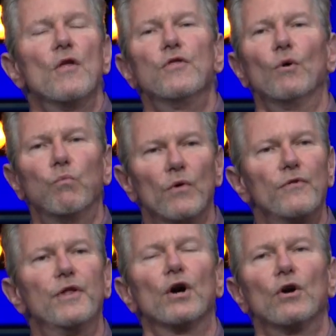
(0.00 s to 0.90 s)
The,
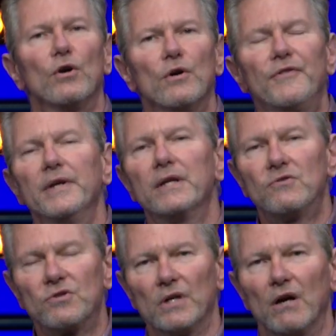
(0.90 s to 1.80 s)
the earth
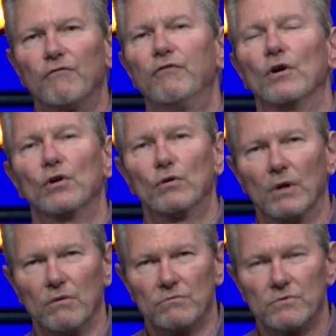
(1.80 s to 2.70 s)
itself
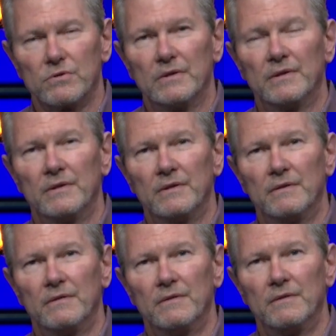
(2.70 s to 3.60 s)
groans.
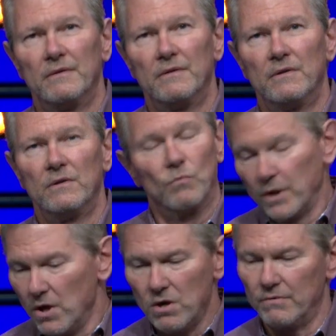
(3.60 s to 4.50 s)

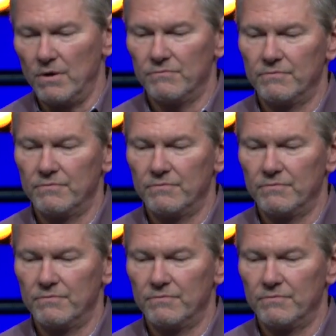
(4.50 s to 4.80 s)
We all groan.